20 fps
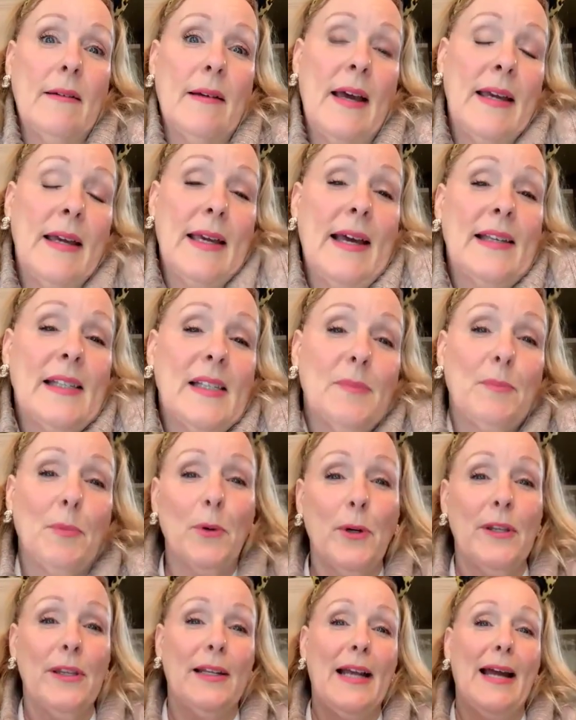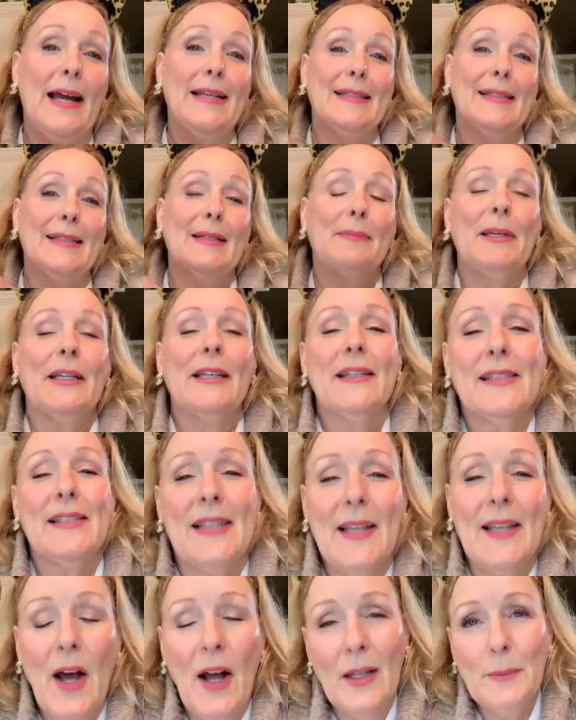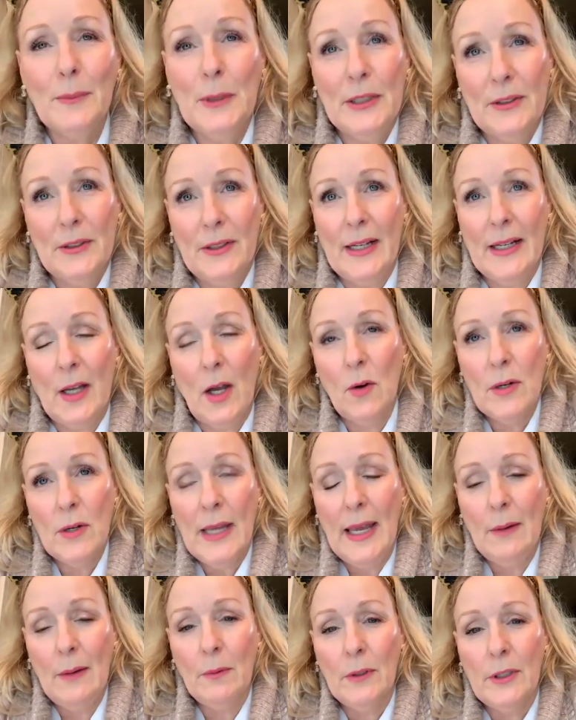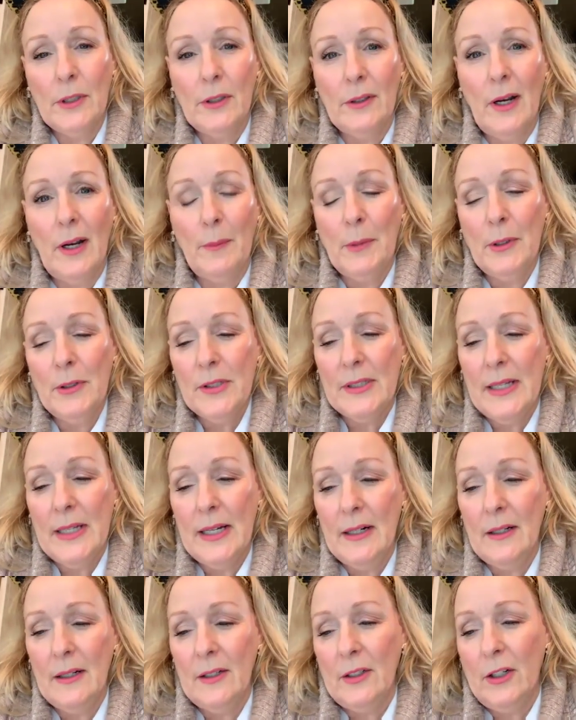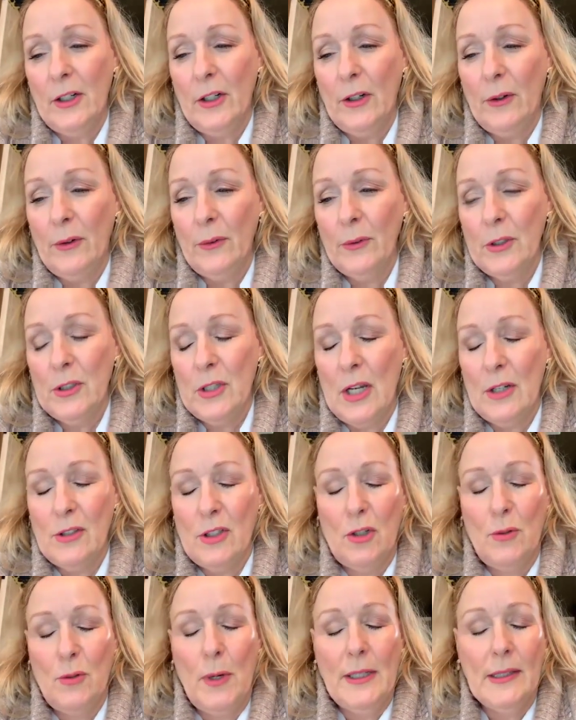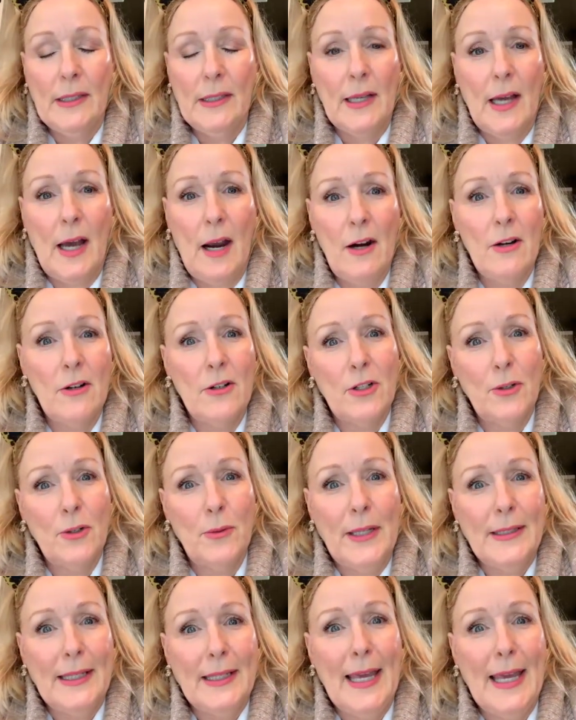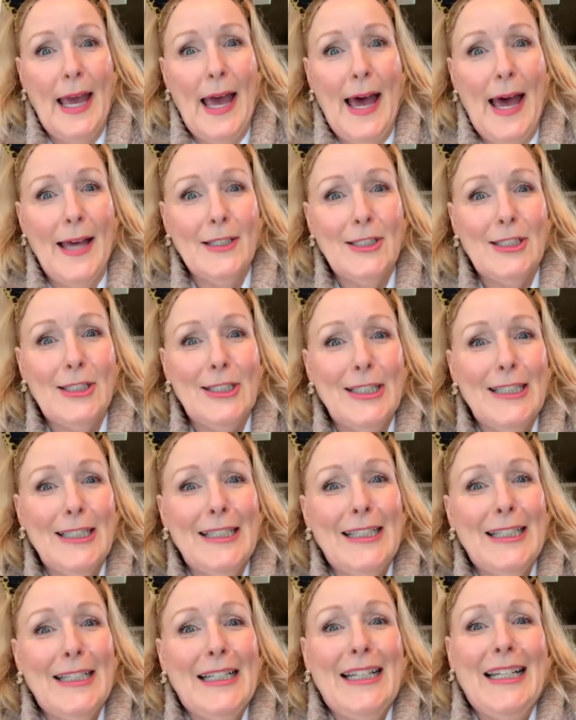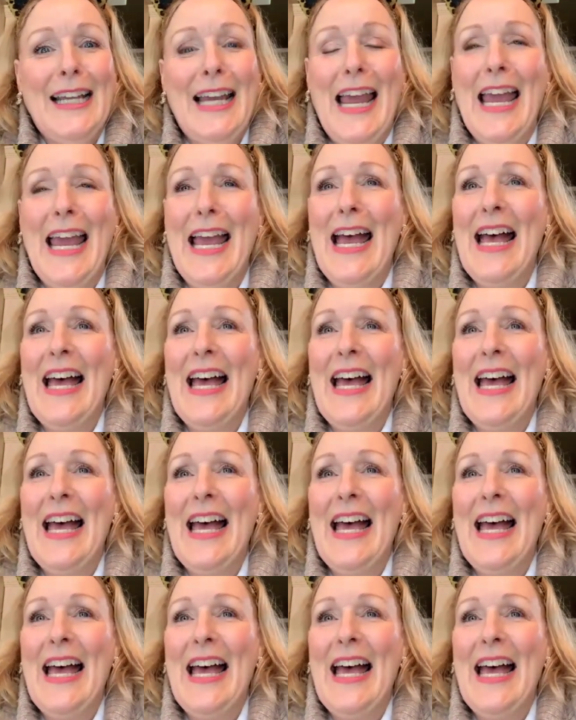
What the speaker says: I guess, more than I did, because they called me and they're like, okay, well, you're almost there. You know, do you want the car or do you want the cash? And